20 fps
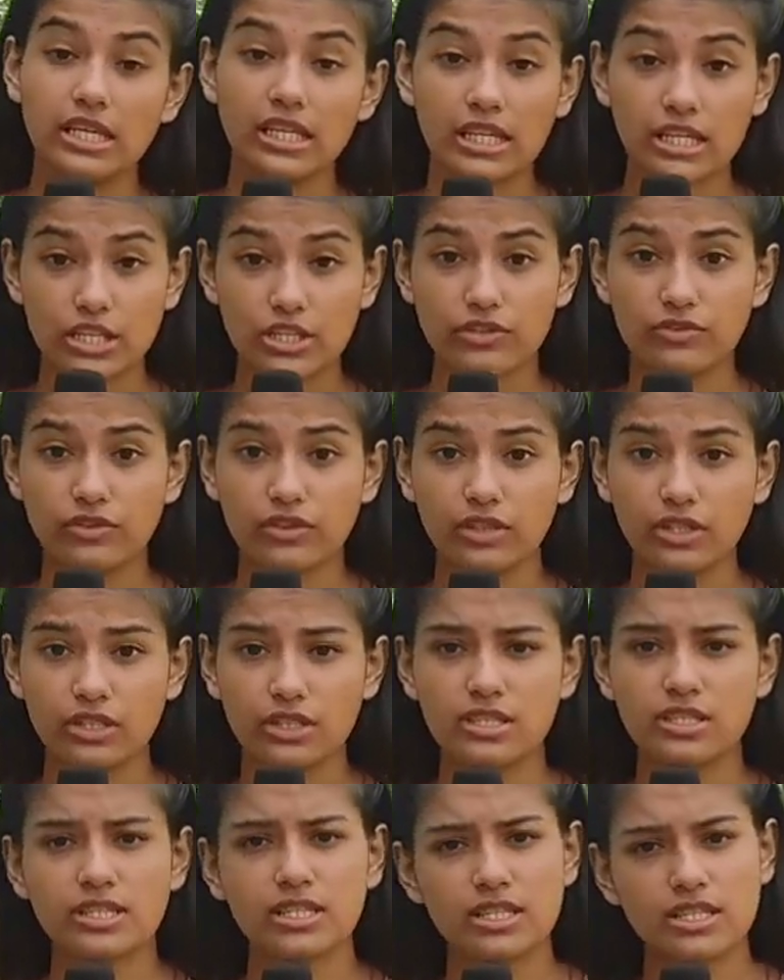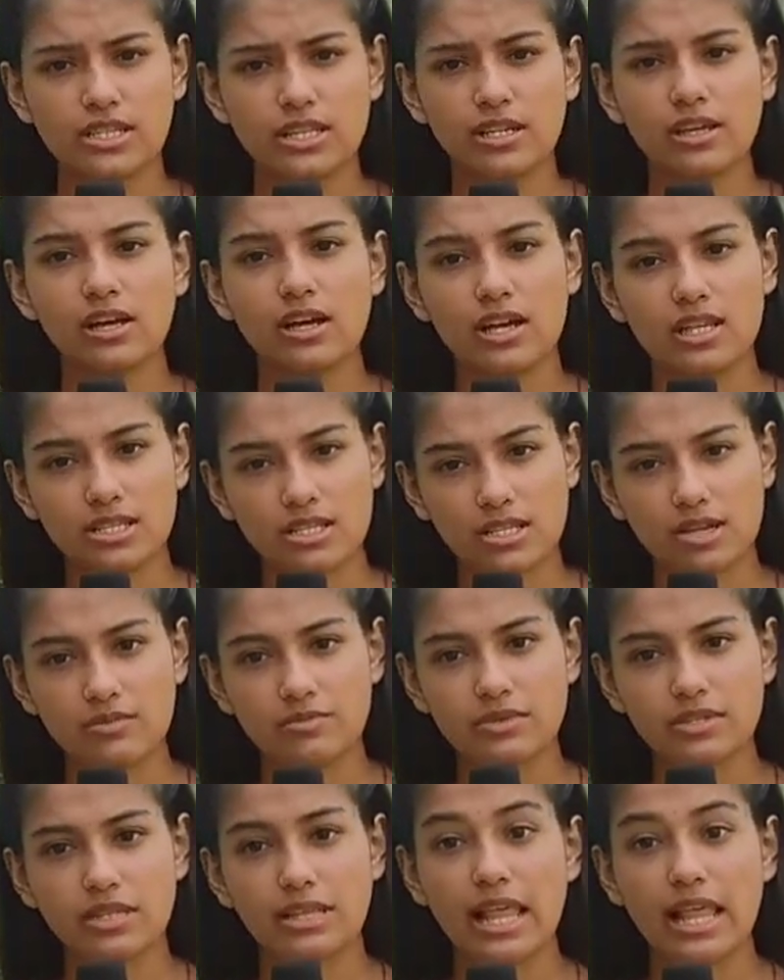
each with its distinct customs,